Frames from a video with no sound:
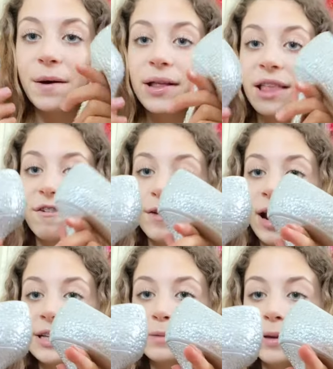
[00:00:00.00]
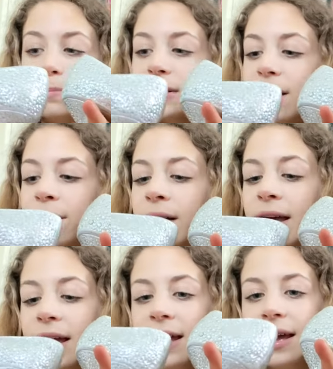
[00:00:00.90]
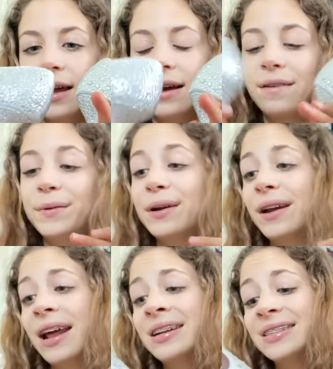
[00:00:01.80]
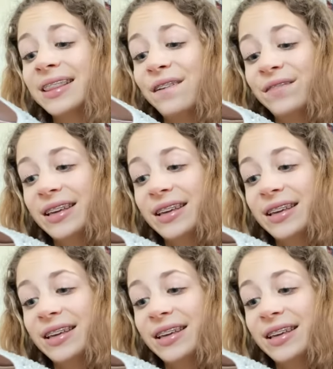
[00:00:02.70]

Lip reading: I love a nice peep toe. Oh my god, I just love